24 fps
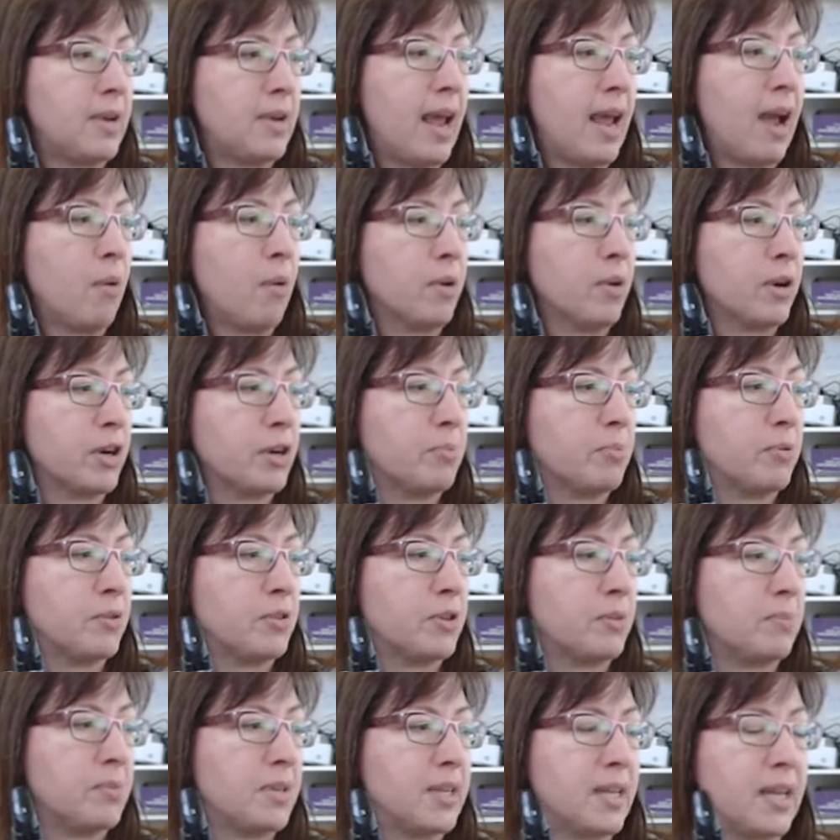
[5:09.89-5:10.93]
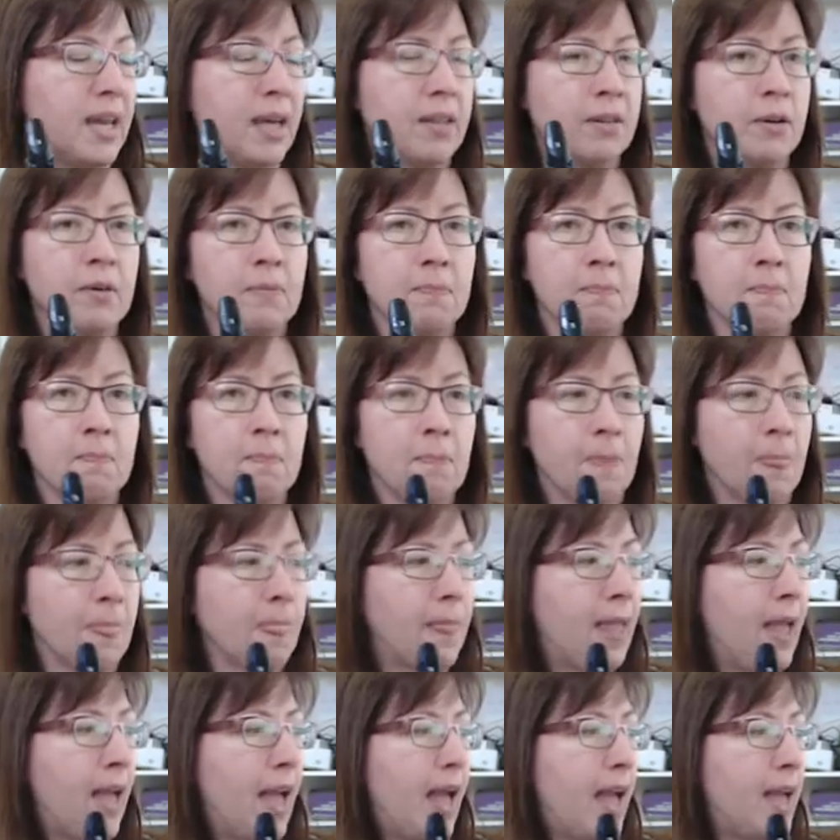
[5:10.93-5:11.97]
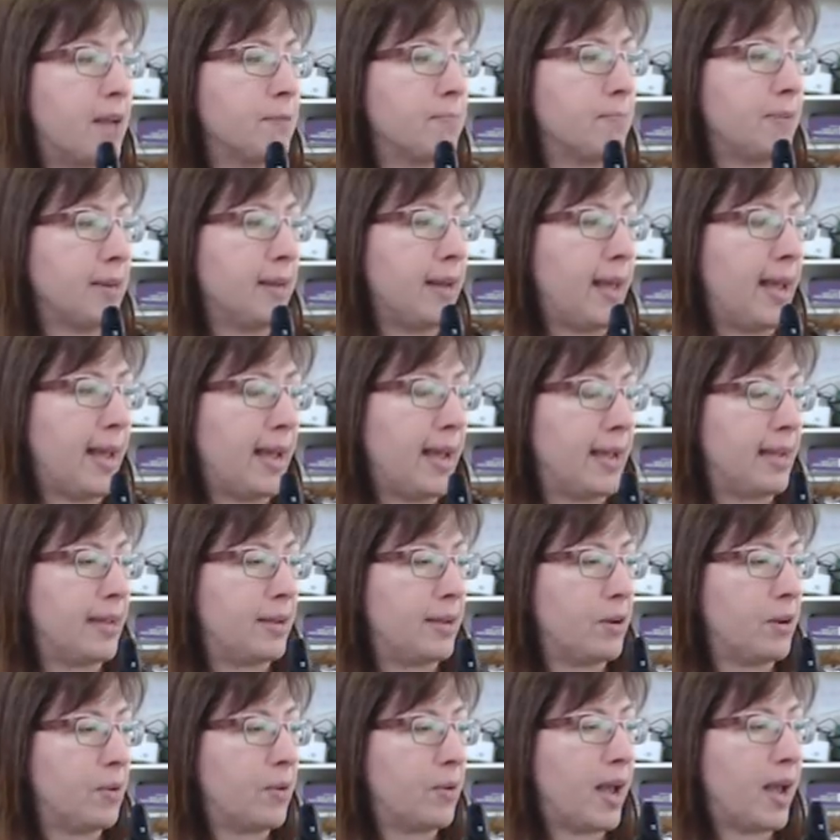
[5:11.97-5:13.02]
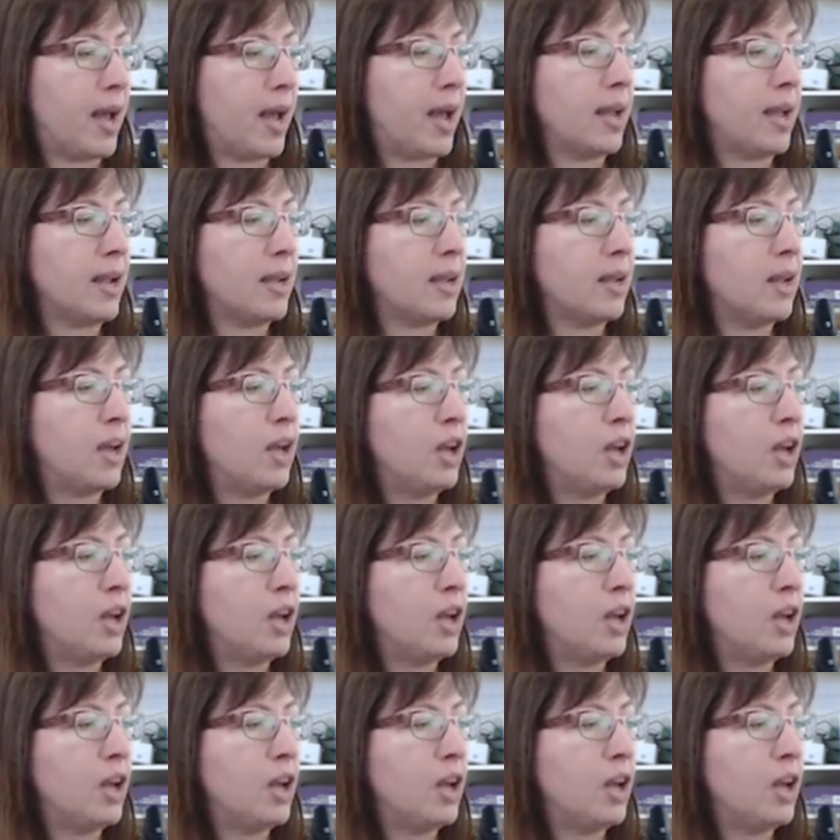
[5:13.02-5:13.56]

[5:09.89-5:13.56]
Now we're going to put them together and play, okay?